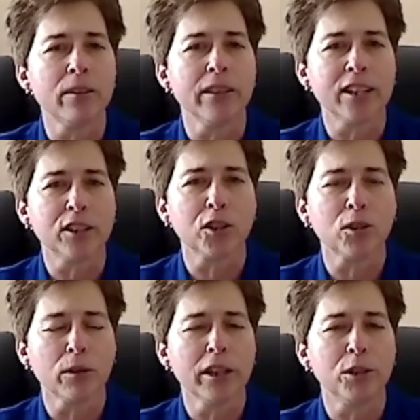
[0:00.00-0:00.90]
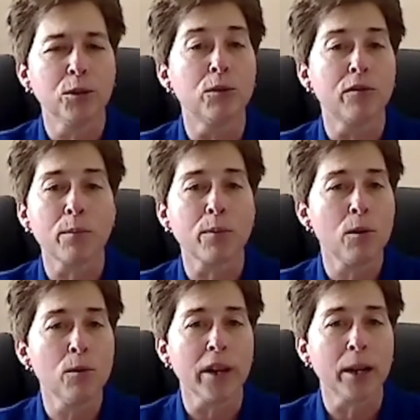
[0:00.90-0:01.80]
that destroyed 2 of our
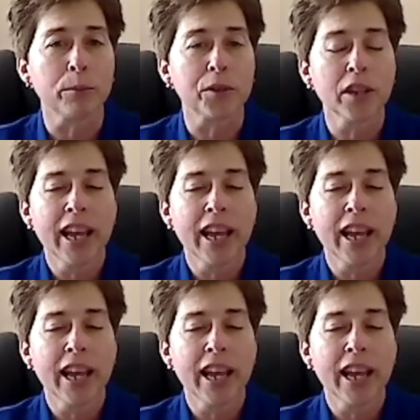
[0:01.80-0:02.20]
programs.